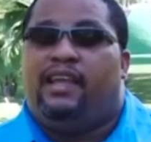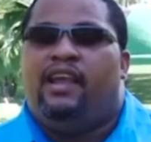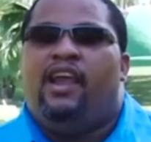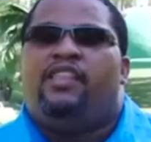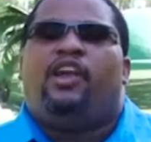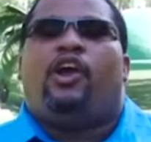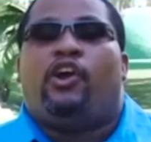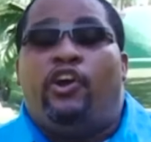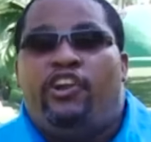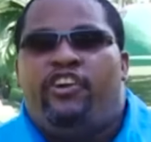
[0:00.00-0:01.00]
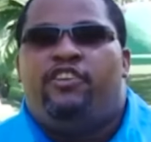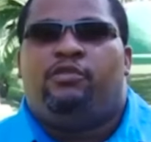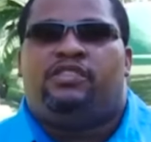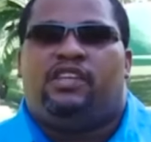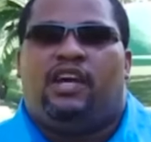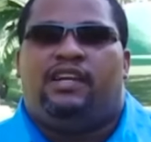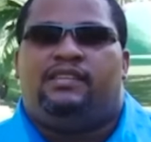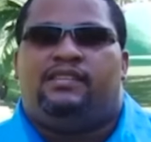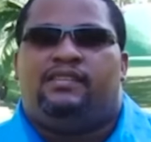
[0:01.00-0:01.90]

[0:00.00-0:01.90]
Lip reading: The earlier you start,